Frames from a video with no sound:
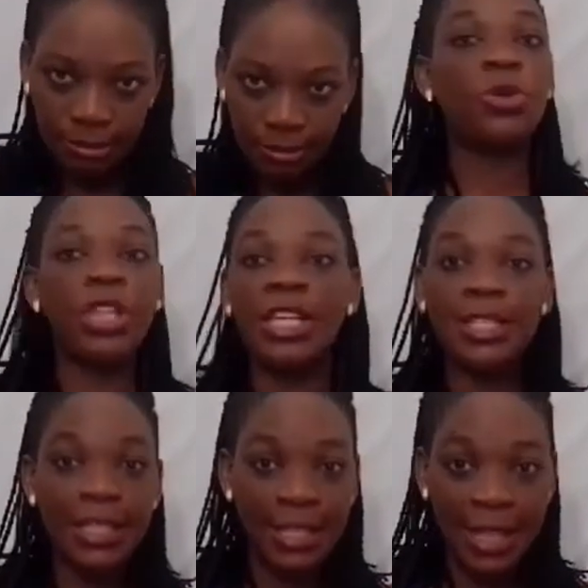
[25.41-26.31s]
You know, there is
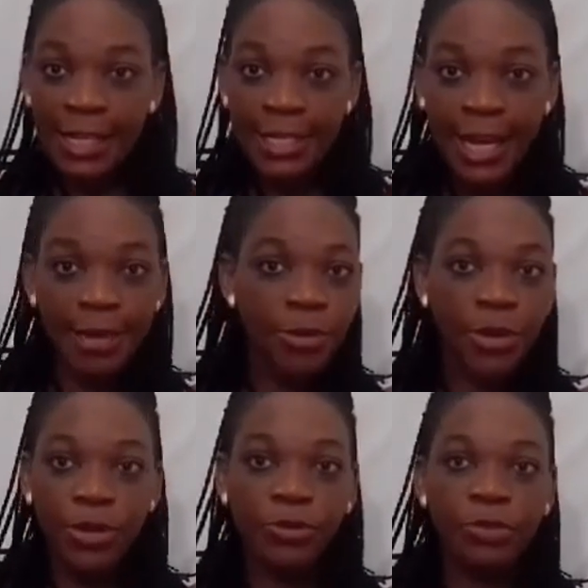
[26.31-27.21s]
a, that time
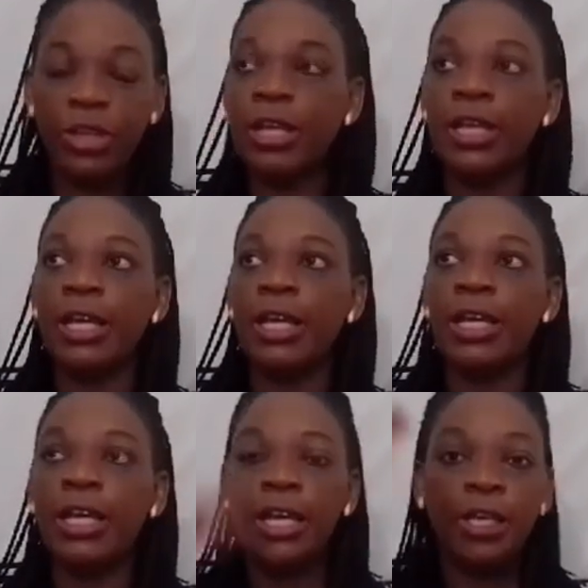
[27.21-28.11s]
when you feel
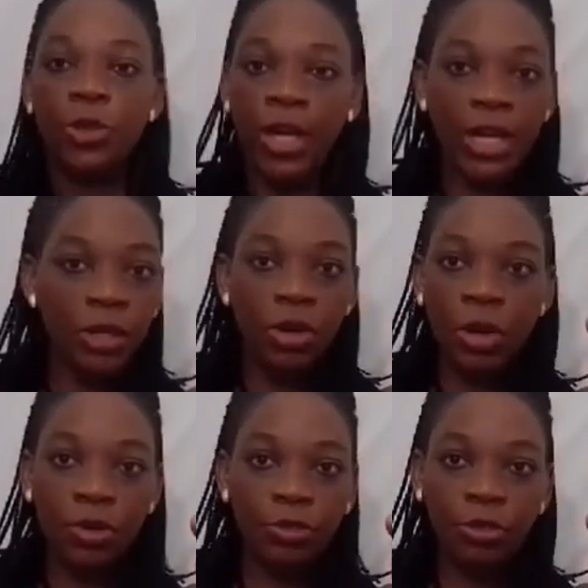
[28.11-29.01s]
you can't go
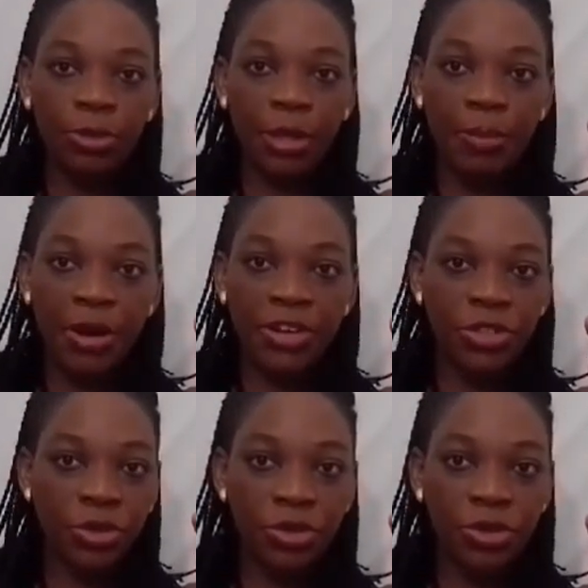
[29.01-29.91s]
away from the marriage
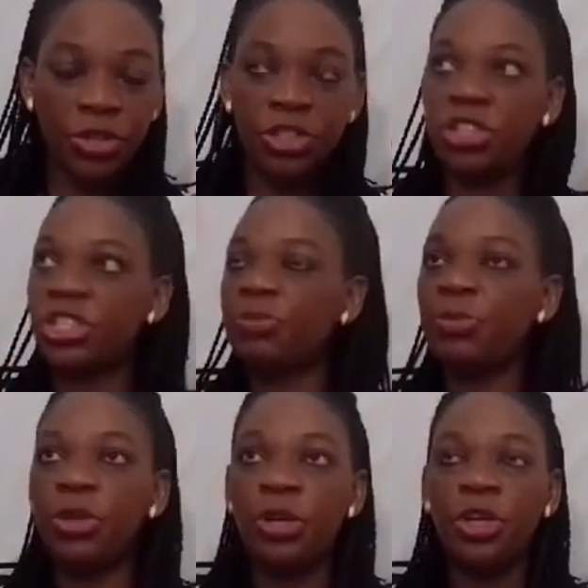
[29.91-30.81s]
or relationship,
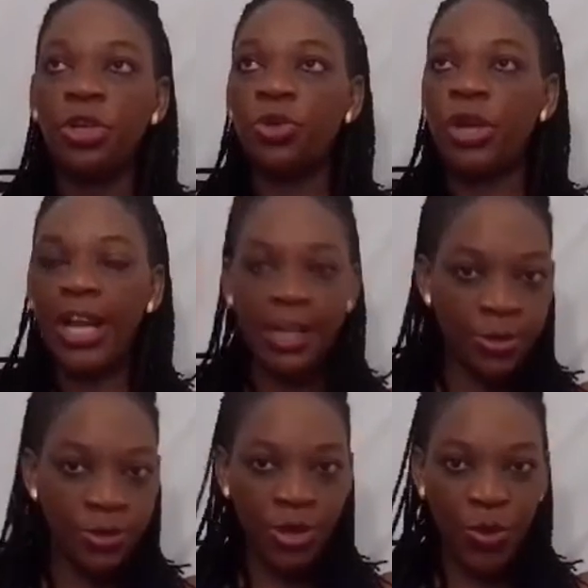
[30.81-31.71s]
you can't
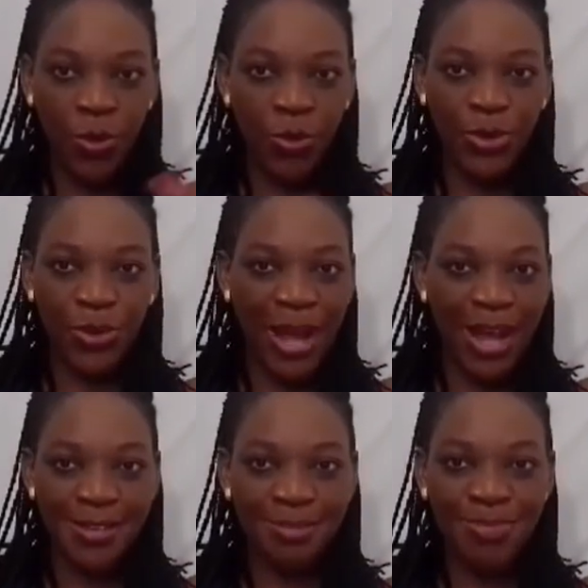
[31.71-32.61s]
do away with your
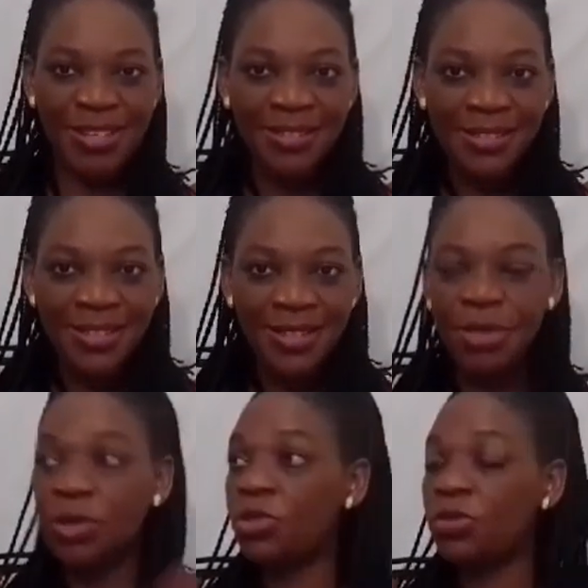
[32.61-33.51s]
husband
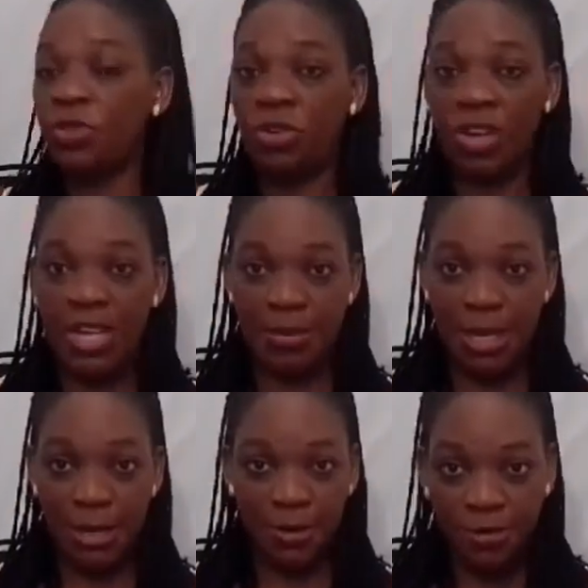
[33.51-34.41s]
because you've already
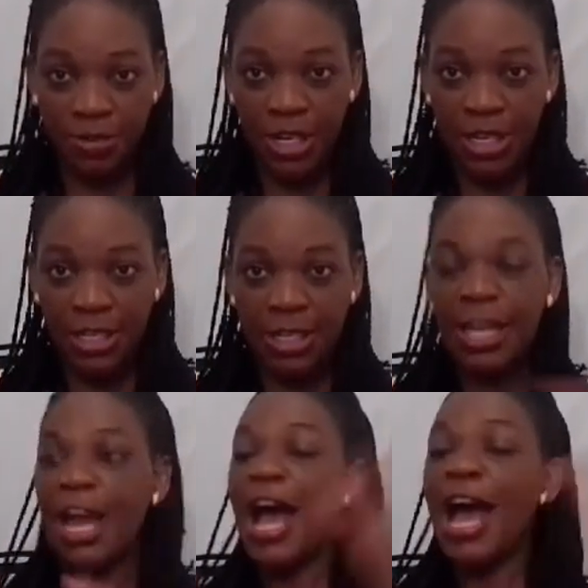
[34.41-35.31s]
made a covenant,
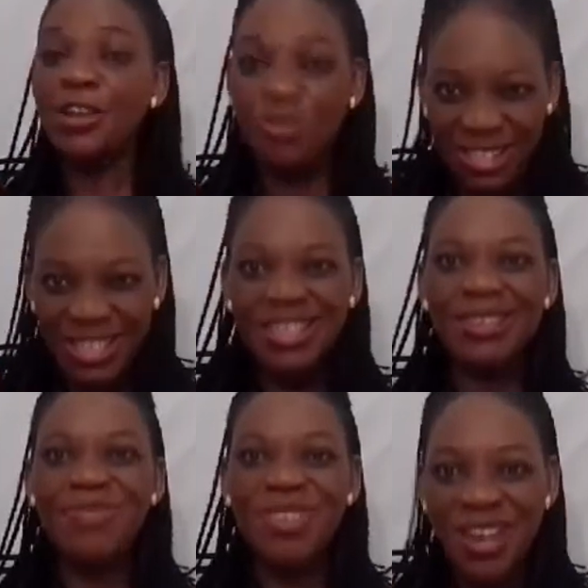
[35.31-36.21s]
and you see
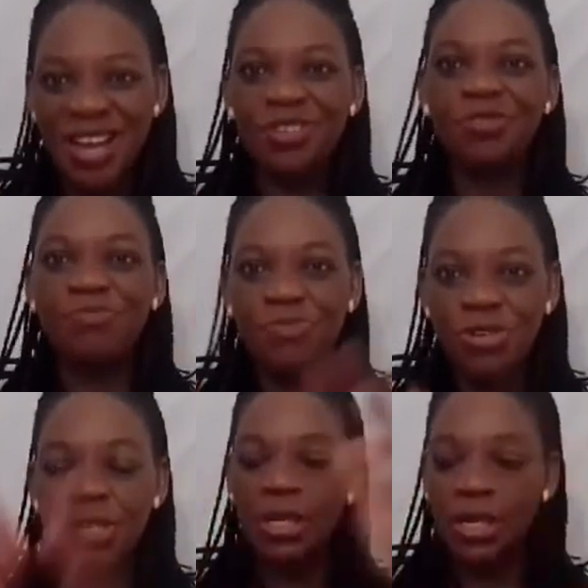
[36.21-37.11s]
him, he cannot put,
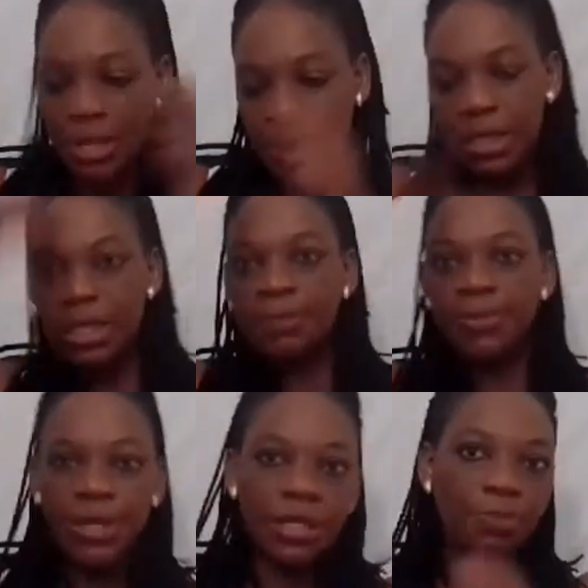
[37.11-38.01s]
zip
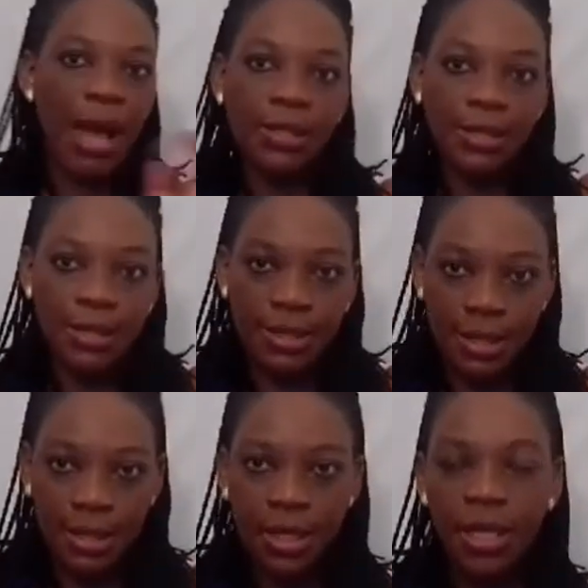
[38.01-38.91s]
his
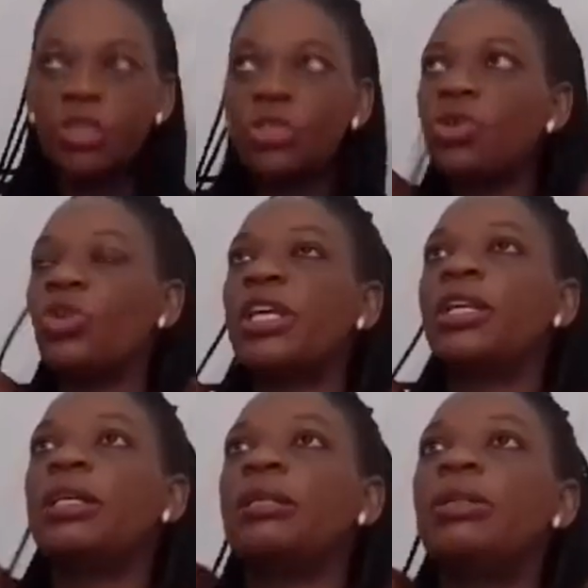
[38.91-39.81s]
pants. So you're
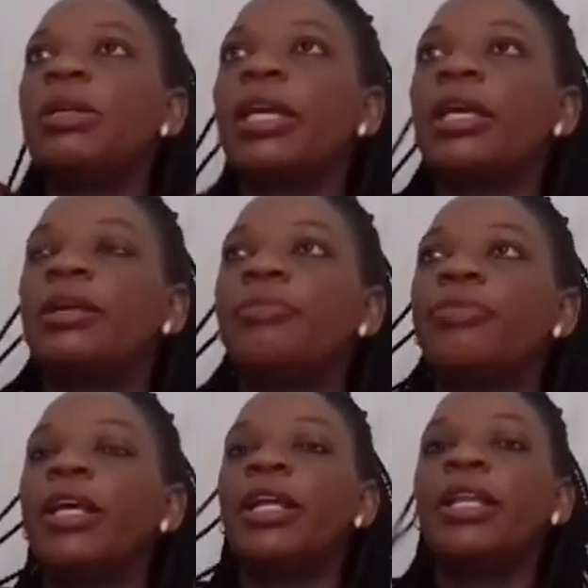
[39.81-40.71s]
like, okay,
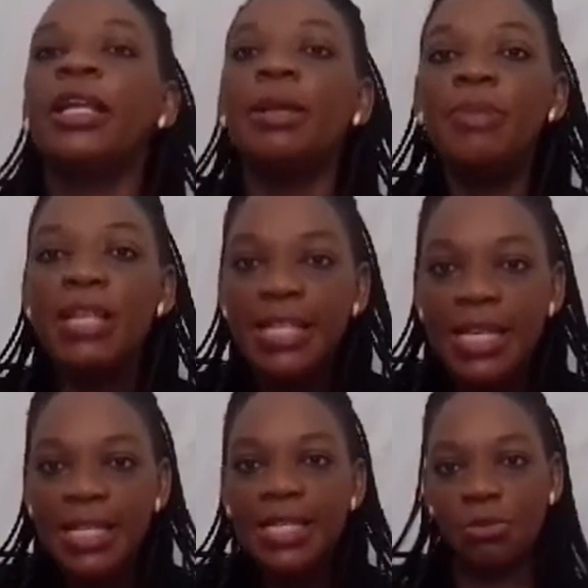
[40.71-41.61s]
let me
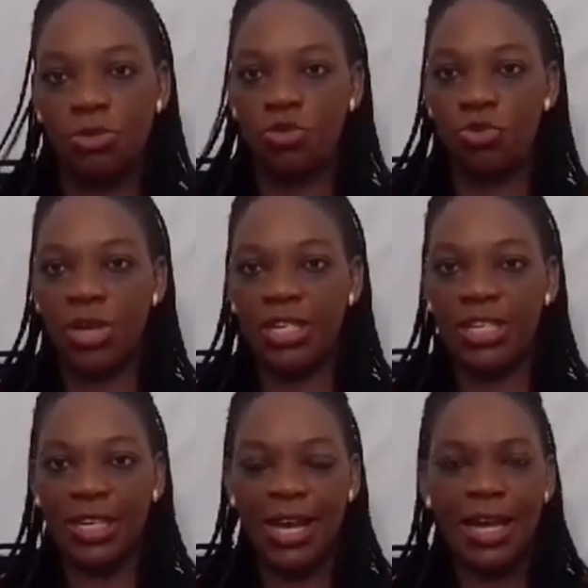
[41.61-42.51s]
let him do what
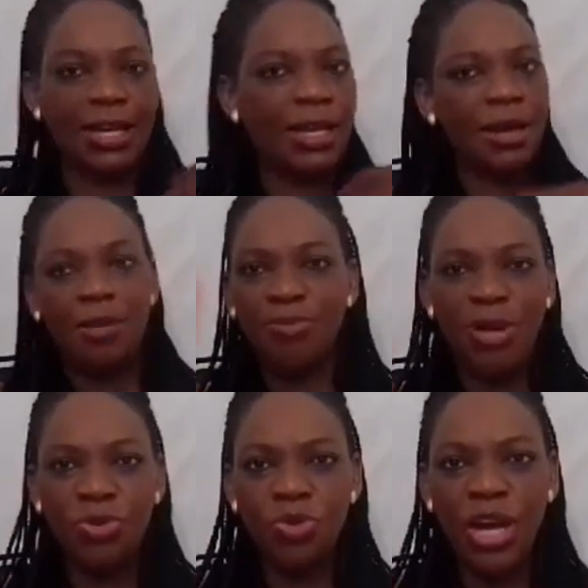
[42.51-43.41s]
he can.
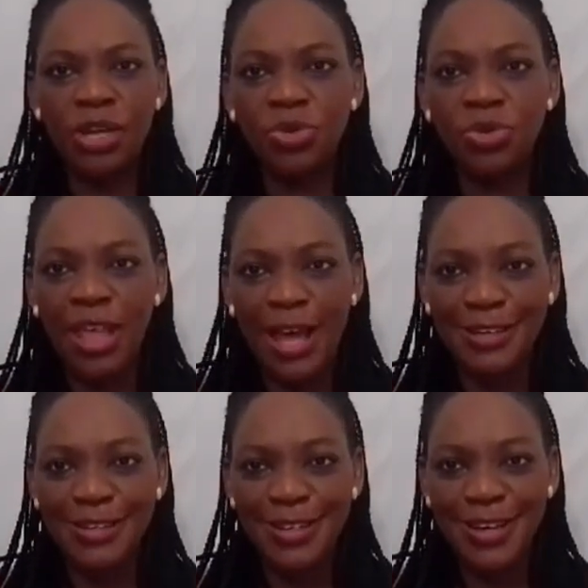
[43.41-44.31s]
But who can do
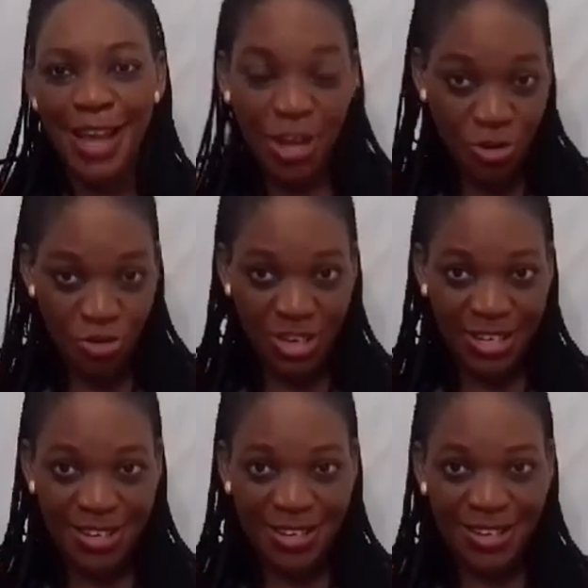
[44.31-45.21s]
that? Can you do
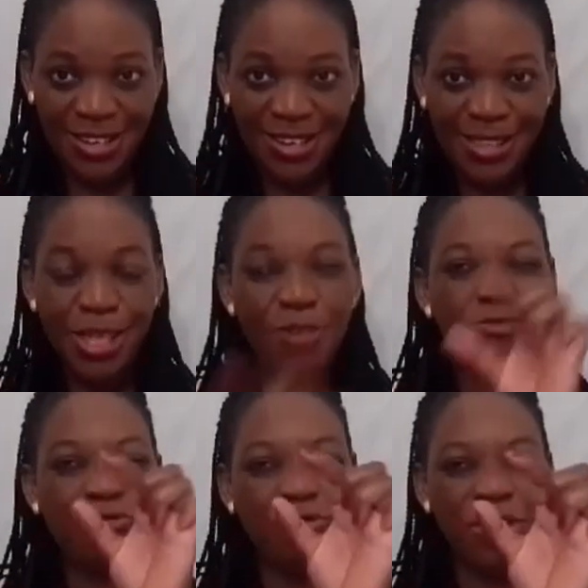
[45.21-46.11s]
it? There are
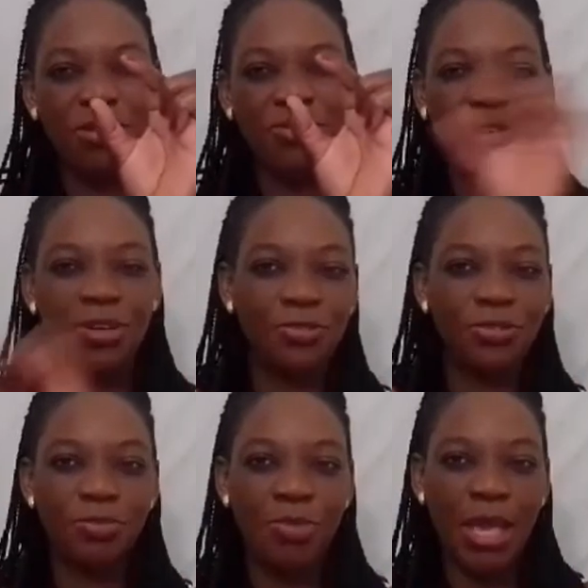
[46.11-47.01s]
very, very
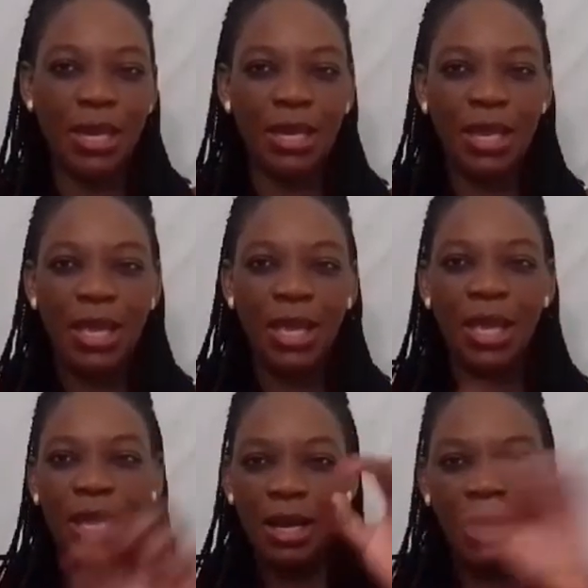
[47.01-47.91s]
few men
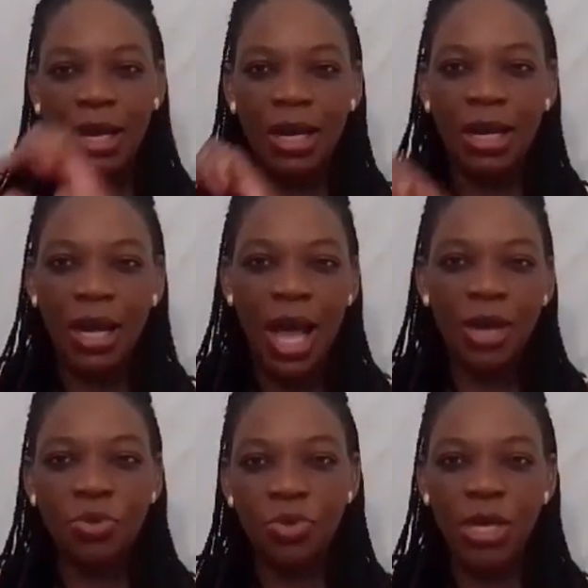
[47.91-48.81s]

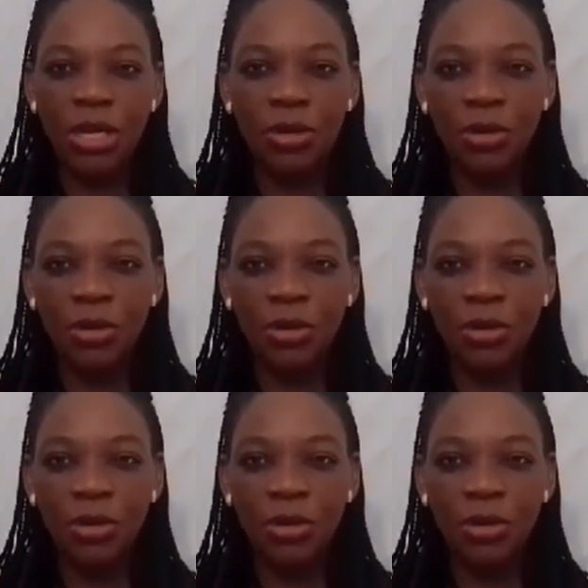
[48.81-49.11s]
and women.